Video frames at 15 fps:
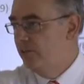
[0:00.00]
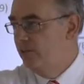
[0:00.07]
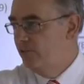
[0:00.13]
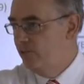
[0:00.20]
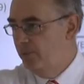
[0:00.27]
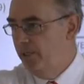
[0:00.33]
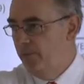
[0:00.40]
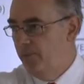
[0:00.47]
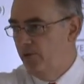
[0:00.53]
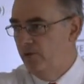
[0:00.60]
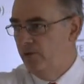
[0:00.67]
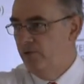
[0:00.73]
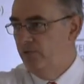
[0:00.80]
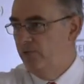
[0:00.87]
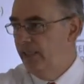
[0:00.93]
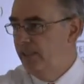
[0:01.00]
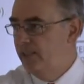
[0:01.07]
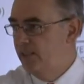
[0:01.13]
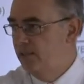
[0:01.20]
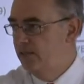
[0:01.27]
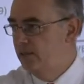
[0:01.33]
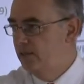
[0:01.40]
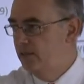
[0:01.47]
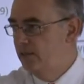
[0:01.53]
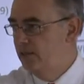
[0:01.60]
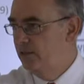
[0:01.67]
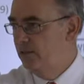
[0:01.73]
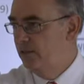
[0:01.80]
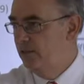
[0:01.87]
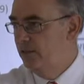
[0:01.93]
to people. Making sense?
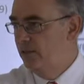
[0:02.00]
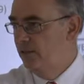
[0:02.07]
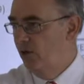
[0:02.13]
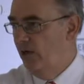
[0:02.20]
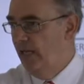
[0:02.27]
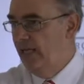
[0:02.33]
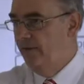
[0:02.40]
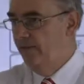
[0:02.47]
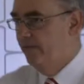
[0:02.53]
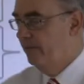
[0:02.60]
Got that?